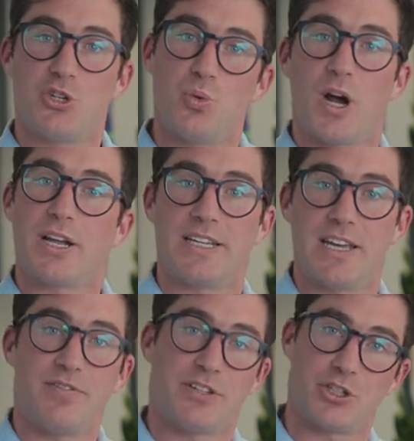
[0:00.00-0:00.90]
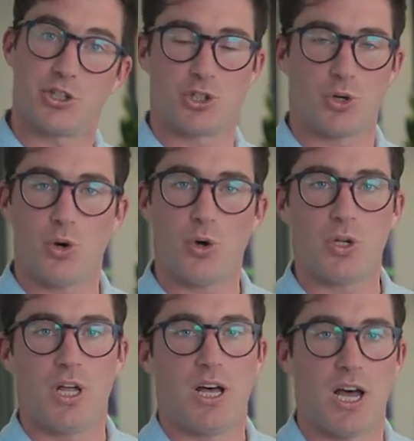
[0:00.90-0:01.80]
you want to give and
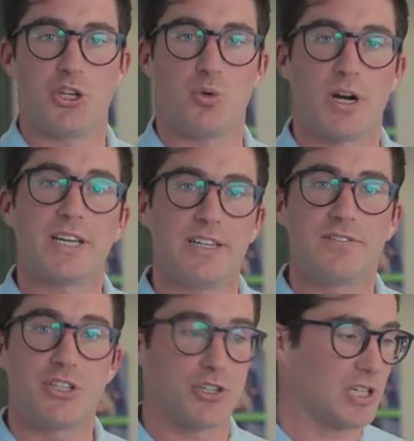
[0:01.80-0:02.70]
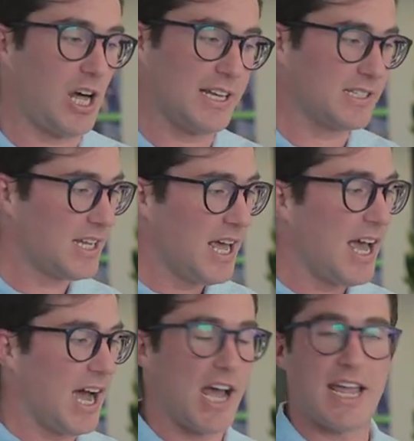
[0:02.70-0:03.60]
control you want to give to your clients,
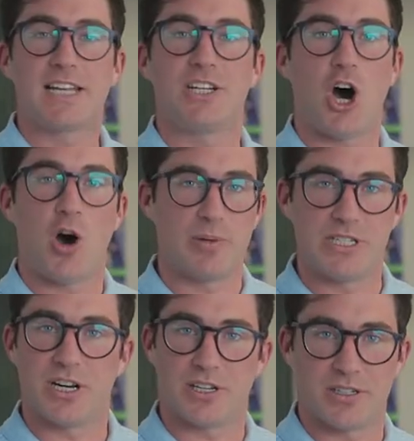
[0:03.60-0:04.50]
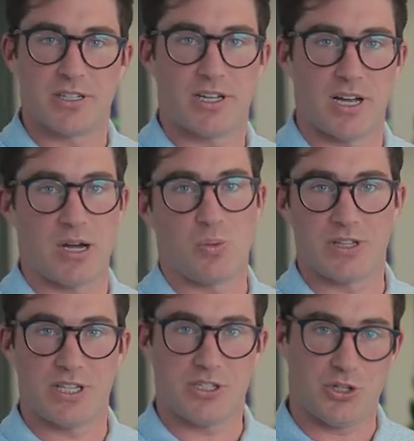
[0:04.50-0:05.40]
it can all be done
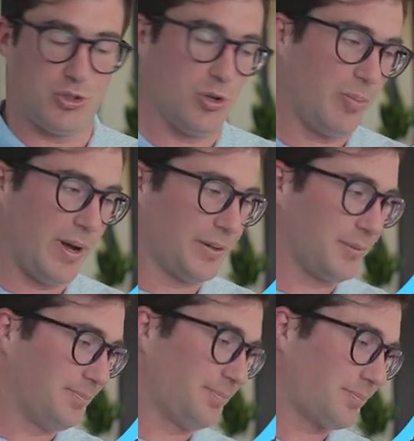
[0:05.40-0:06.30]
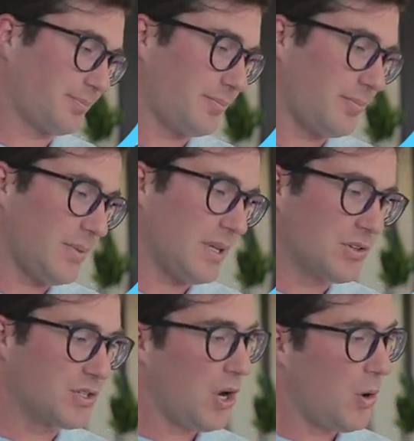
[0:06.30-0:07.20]
with this control panel.
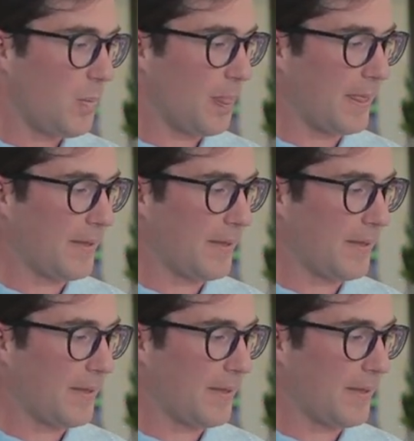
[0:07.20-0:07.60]
So